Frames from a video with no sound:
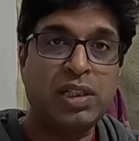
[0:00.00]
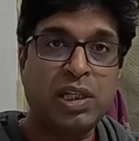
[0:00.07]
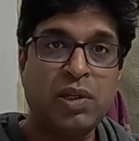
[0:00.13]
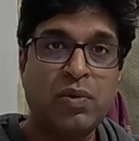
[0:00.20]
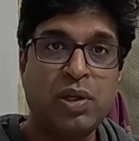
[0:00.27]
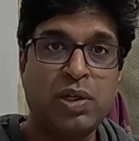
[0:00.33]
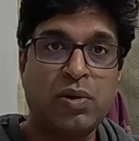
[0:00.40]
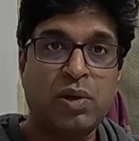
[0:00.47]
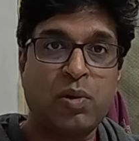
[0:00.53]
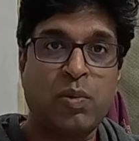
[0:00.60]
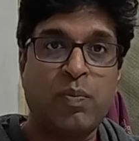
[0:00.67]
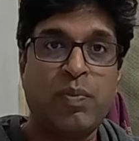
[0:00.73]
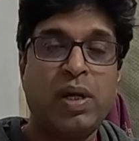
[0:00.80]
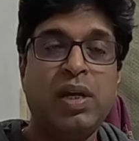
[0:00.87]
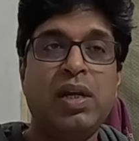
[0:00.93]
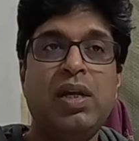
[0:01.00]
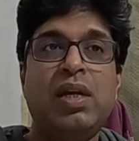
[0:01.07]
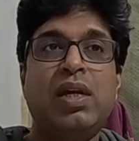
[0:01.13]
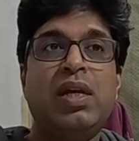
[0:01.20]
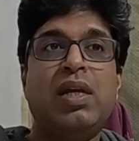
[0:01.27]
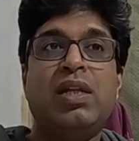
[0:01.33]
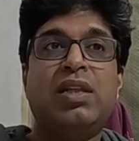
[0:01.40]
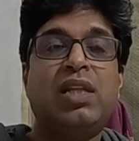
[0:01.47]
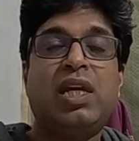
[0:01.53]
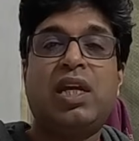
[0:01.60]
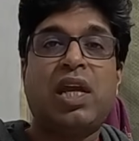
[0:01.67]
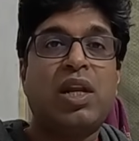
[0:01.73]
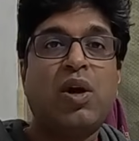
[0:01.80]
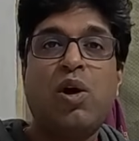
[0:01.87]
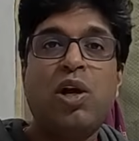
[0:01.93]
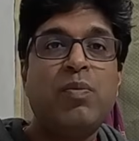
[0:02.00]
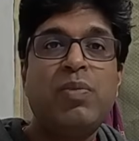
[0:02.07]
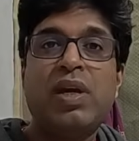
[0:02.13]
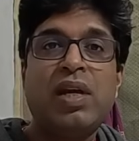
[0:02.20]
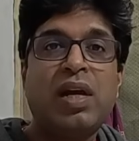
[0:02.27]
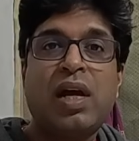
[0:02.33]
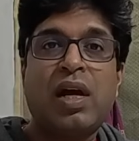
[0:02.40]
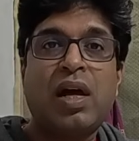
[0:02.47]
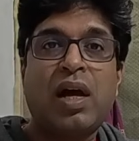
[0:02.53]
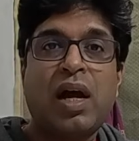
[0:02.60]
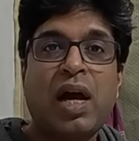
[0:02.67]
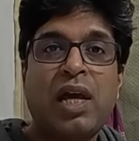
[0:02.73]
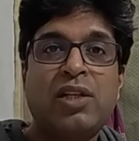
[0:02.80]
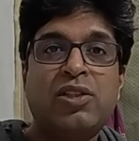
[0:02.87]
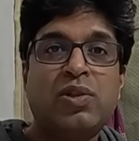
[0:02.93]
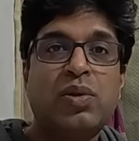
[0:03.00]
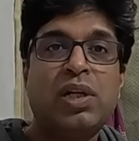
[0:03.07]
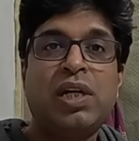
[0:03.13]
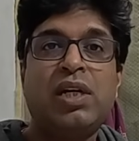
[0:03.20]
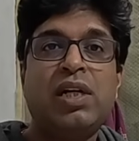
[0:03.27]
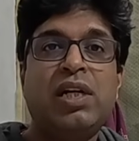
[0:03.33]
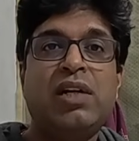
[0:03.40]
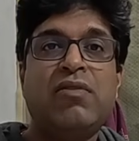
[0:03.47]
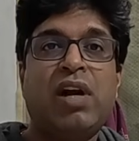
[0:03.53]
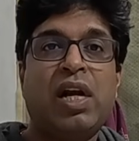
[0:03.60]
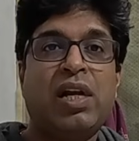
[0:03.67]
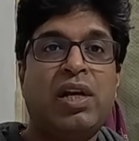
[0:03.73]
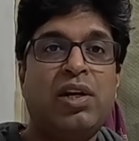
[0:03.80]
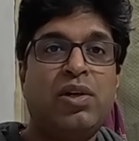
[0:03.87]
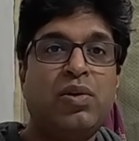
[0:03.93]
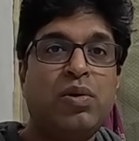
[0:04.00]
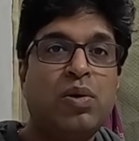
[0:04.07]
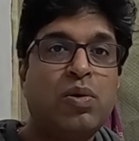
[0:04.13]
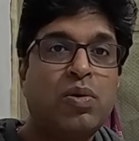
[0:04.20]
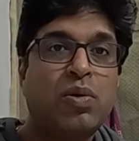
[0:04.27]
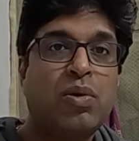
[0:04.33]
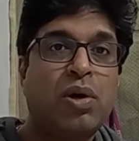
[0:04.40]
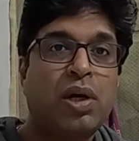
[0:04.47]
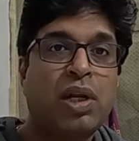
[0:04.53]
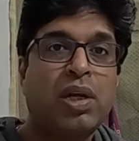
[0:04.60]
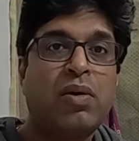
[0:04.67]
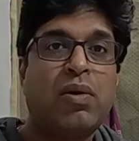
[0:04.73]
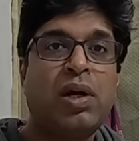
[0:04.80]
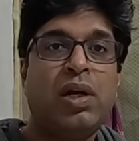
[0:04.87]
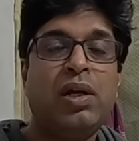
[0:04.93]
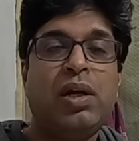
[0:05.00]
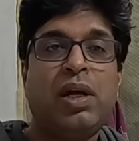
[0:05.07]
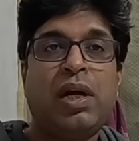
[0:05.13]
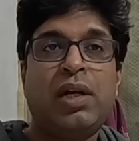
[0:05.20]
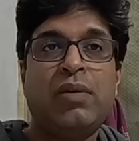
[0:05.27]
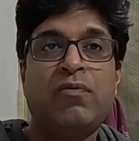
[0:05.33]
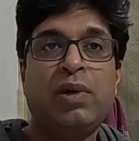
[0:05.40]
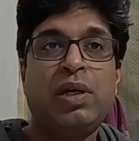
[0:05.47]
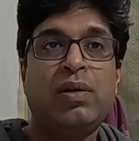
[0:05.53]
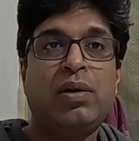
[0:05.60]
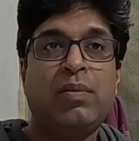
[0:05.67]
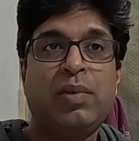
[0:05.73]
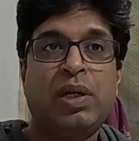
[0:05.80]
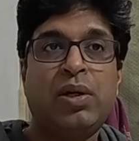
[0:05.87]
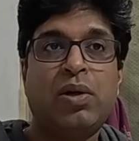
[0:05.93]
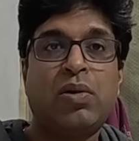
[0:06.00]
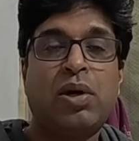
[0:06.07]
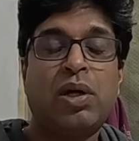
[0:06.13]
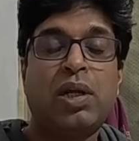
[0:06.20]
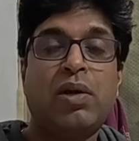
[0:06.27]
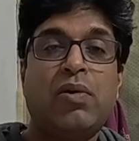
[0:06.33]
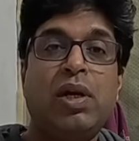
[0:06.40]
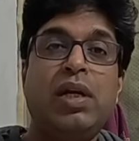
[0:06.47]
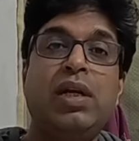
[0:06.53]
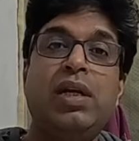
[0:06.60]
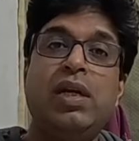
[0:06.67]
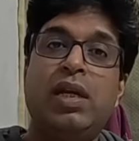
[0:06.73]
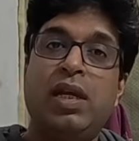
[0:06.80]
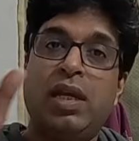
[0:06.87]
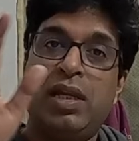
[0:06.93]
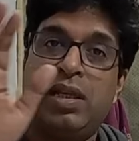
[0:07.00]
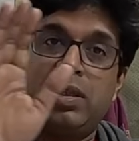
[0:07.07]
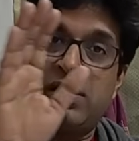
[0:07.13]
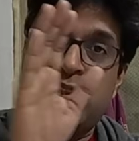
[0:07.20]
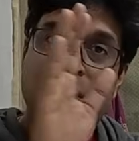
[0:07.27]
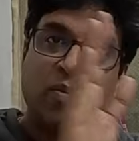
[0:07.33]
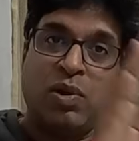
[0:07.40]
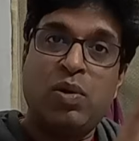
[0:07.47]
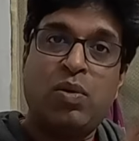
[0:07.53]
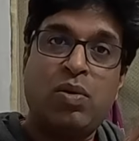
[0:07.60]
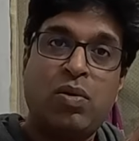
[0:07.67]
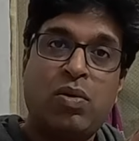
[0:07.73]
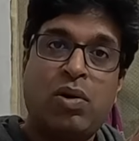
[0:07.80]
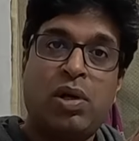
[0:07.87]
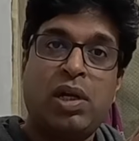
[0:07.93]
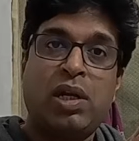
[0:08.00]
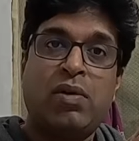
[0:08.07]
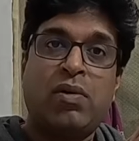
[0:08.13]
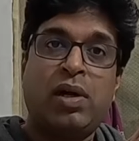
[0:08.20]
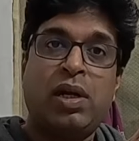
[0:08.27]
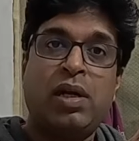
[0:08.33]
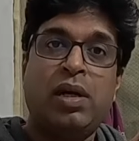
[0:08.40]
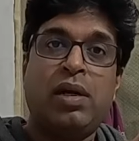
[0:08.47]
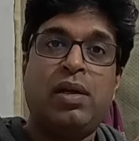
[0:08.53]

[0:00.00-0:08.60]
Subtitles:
thing you need to remember, they cannot be isolately divided into glucocorticoid and mineralocorticoid. Some glucocorticoids